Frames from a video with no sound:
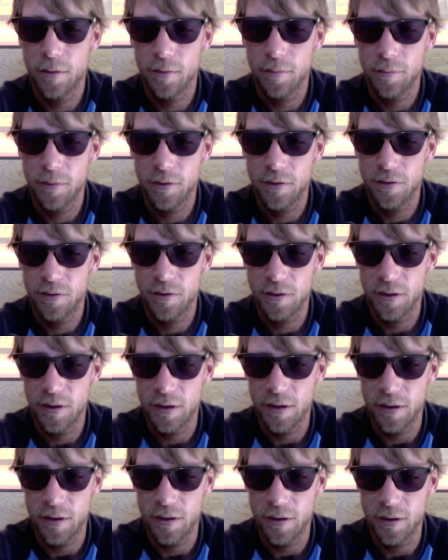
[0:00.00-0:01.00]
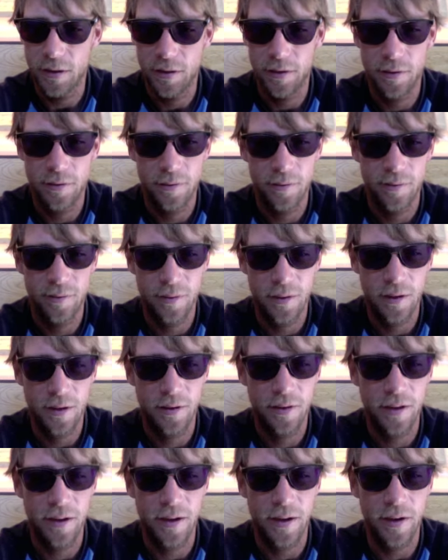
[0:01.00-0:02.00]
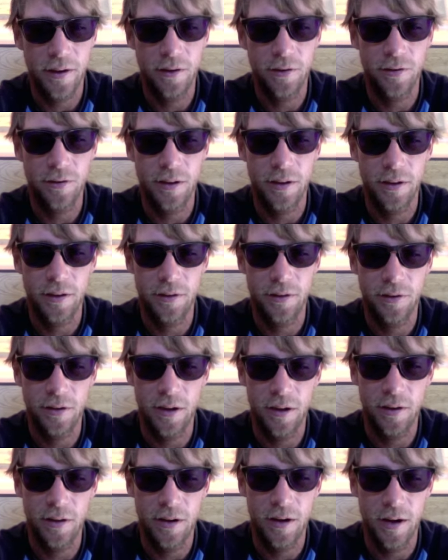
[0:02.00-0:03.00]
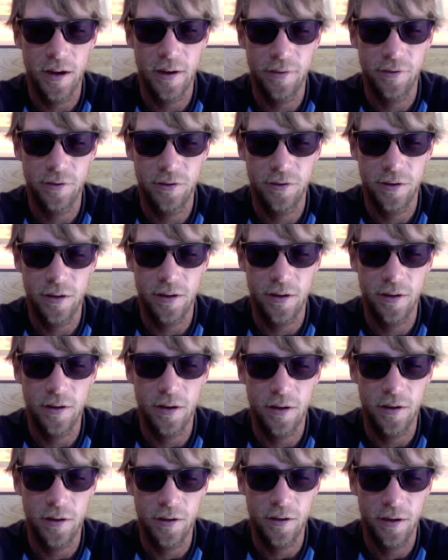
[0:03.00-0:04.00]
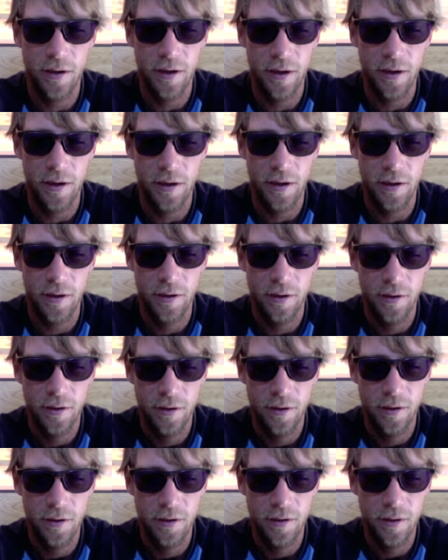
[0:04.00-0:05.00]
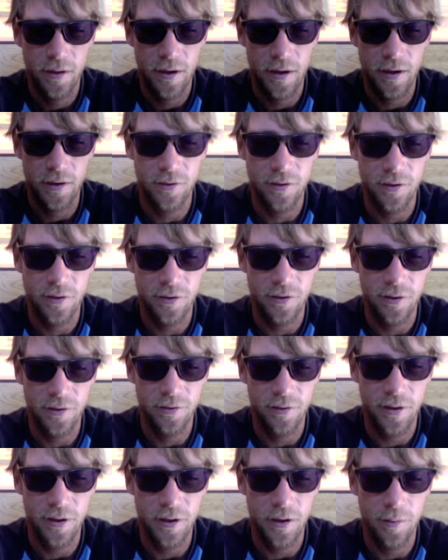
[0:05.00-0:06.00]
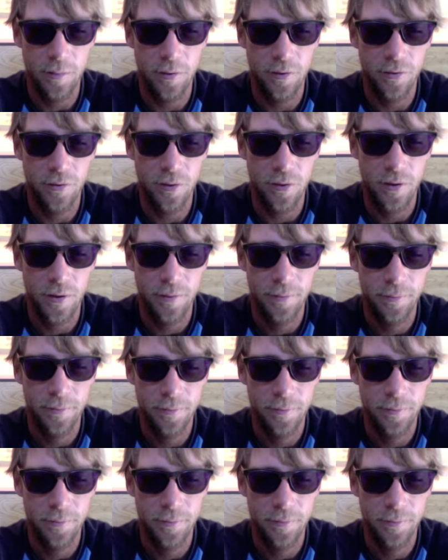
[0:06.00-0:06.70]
let's see. Anything else I can say that I haven't said on a SnG video before?